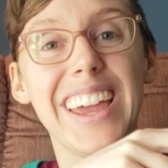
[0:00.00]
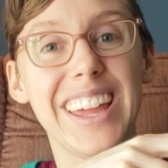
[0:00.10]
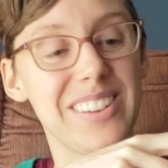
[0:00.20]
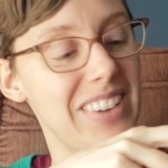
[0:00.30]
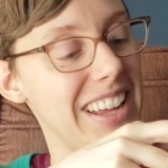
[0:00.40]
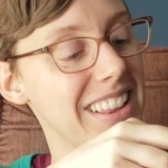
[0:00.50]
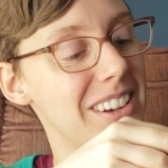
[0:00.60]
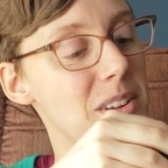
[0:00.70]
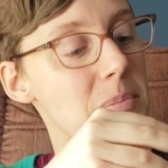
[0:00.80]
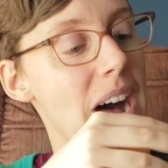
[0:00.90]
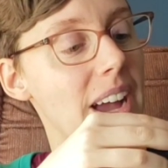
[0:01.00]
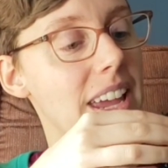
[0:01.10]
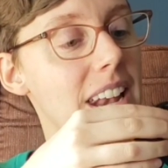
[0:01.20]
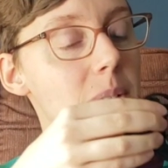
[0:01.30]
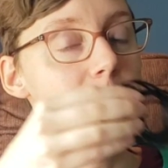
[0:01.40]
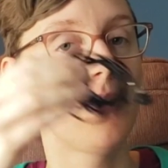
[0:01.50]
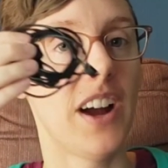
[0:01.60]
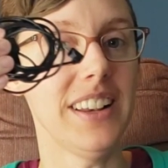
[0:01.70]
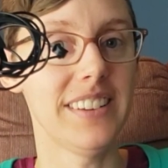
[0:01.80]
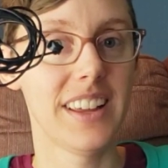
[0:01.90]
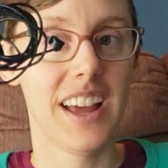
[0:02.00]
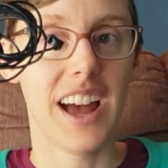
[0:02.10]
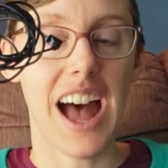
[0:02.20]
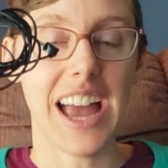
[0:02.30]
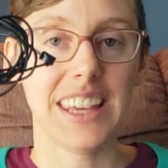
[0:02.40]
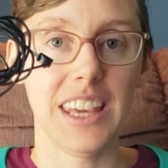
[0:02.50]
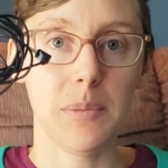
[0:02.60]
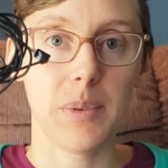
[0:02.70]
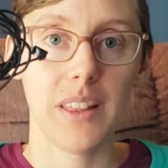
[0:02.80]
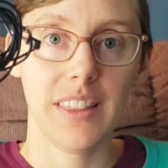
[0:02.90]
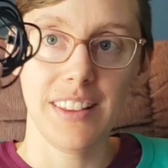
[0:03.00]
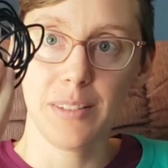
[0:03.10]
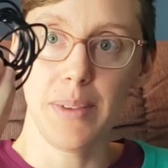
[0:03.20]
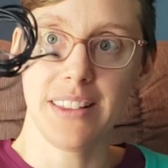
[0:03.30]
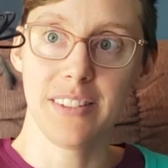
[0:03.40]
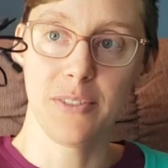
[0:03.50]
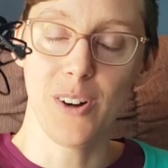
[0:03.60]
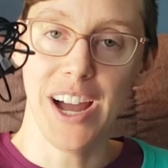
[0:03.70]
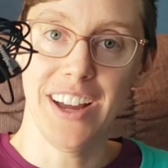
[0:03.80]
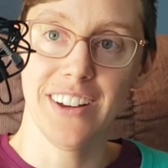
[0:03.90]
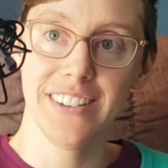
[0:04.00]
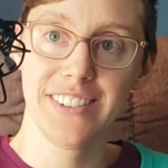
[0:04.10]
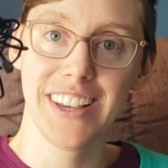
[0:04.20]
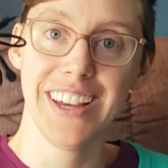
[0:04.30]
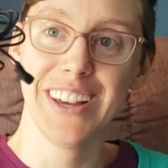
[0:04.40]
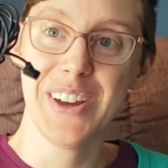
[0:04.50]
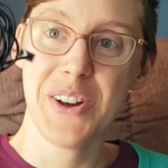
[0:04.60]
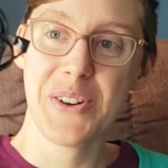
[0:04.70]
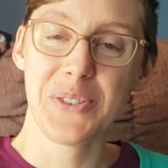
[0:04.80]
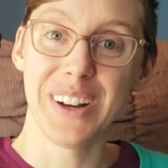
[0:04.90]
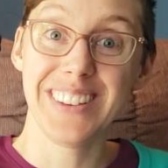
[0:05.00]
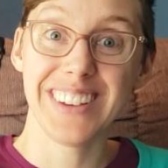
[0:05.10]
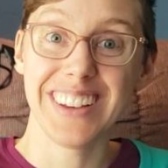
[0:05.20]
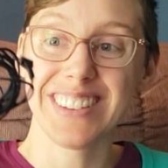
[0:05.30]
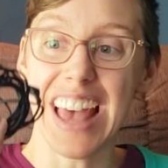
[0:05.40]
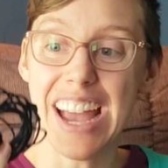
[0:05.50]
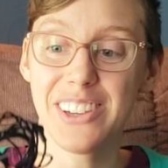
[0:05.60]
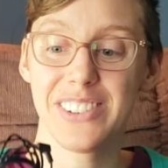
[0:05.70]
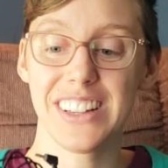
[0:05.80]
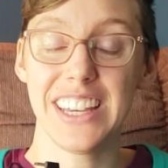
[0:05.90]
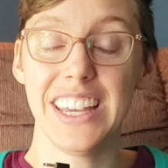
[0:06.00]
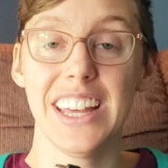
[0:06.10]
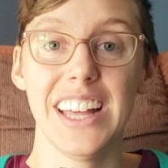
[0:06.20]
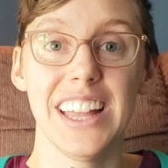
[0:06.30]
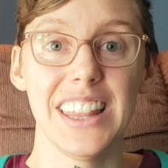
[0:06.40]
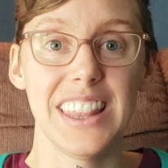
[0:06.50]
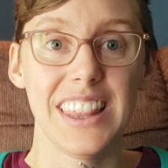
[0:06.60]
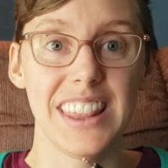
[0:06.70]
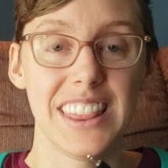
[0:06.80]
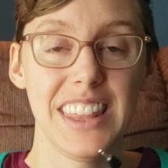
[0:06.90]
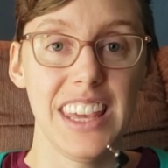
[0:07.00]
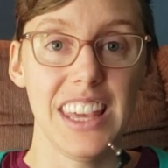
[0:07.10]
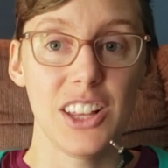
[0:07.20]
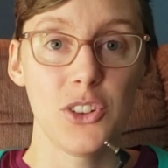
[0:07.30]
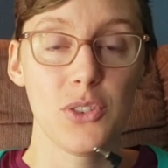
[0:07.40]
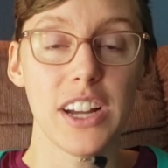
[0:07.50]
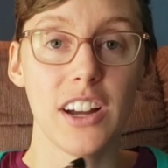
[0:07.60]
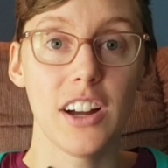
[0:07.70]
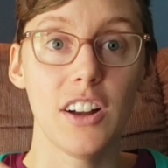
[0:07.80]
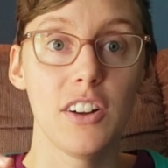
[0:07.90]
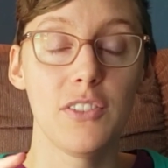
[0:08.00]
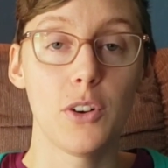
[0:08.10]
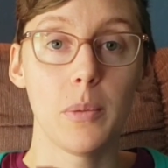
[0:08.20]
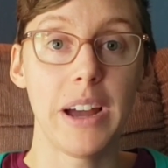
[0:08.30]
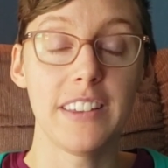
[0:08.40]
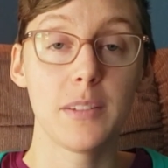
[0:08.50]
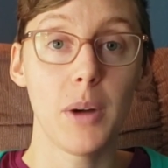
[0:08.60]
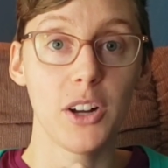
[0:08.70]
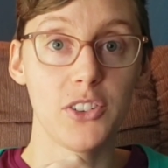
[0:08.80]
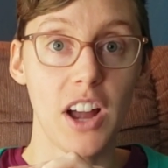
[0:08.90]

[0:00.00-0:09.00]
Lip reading: In my little pocket up front, I keep this mess of wires, which is actually the trigger for my smart